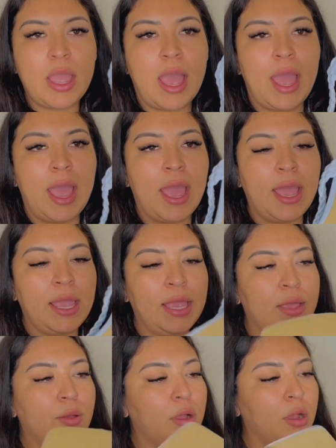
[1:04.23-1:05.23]

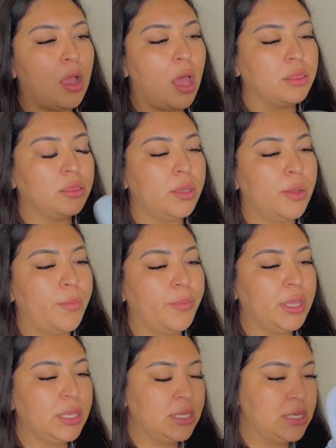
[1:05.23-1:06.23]
I got
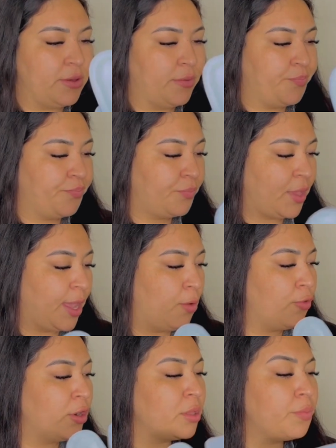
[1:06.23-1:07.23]
them. I
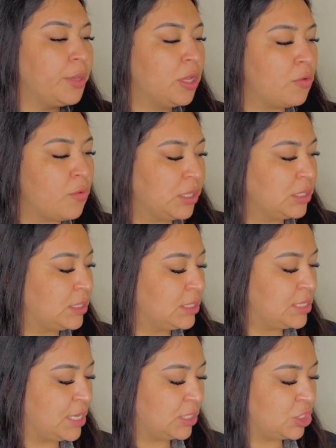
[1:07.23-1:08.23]
wore the pink ones
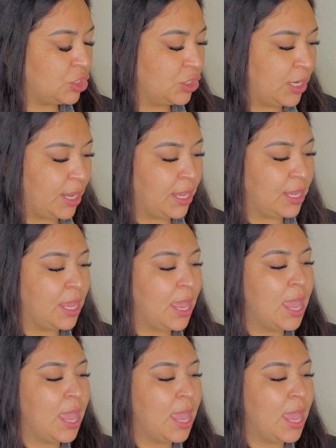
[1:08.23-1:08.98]
yesterday.